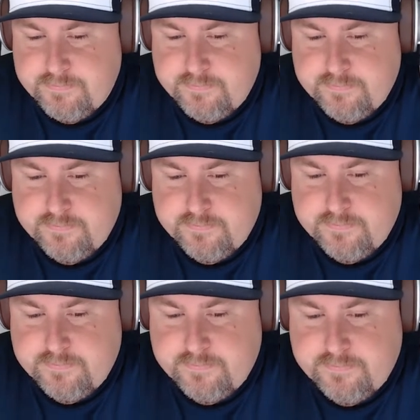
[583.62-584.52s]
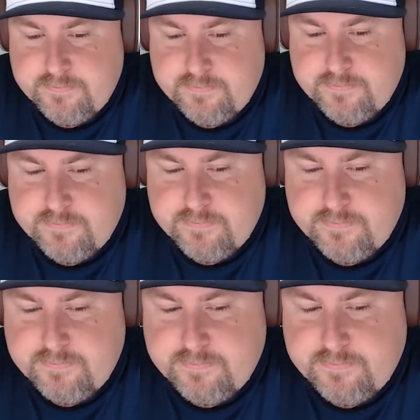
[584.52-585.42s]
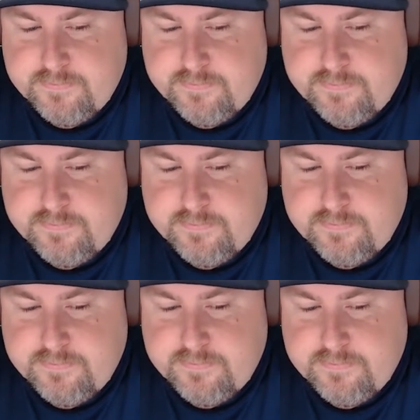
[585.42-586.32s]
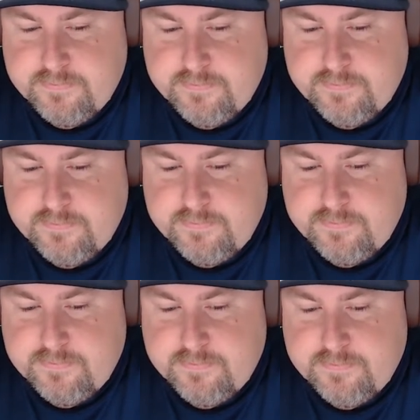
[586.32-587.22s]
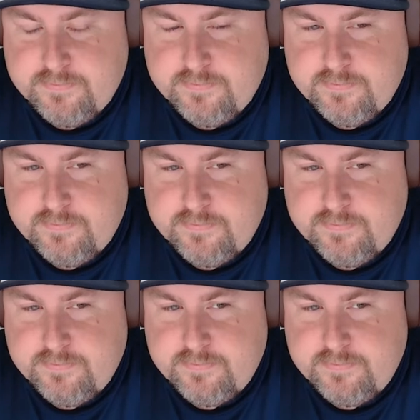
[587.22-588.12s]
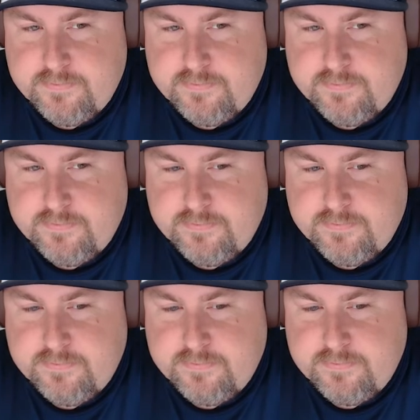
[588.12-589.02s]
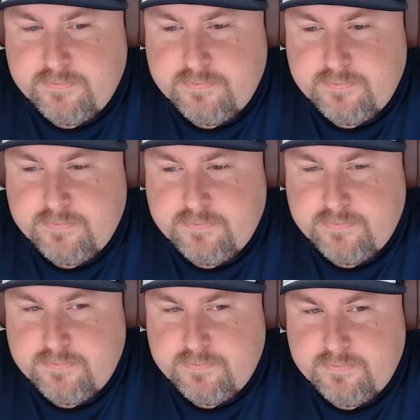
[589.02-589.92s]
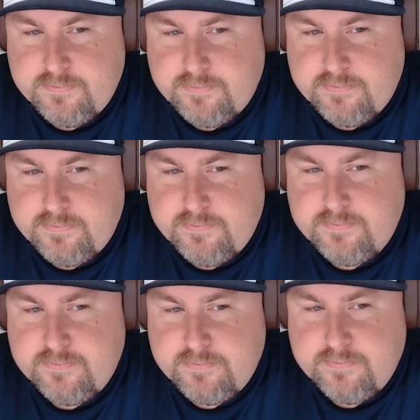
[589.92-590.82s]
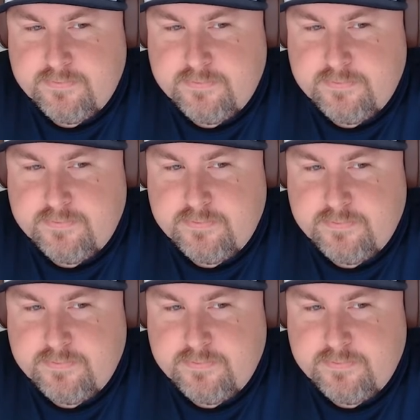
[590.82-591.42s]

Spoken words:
This person isn't speaking.